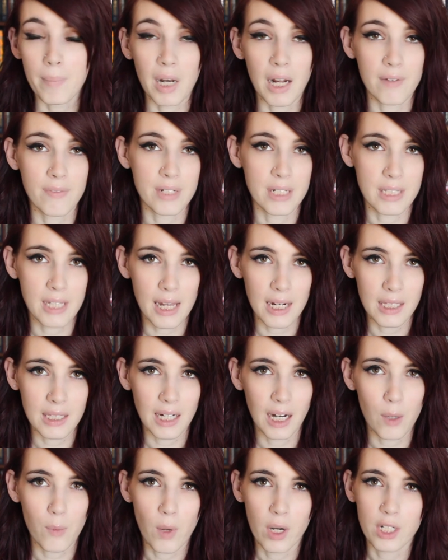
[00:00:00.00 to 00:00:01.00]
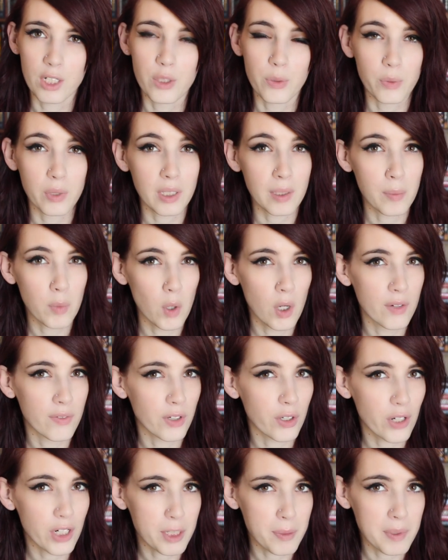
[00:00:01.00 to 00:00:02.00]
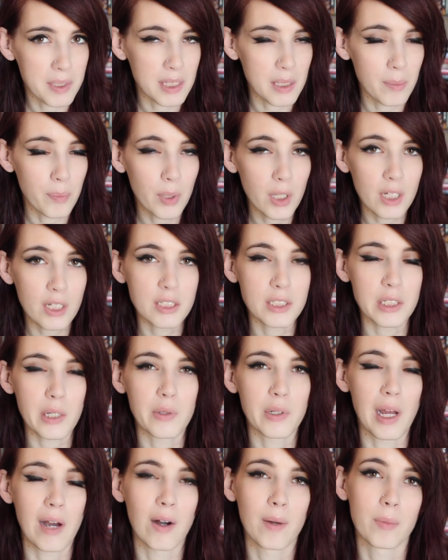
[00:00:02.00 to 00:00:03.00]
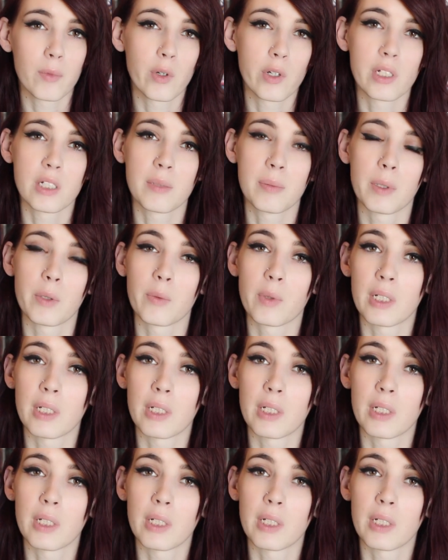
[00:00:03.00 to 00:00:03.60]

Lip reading: but I've decided that I wanted to read more of a Christmassy book, so now I'm going to be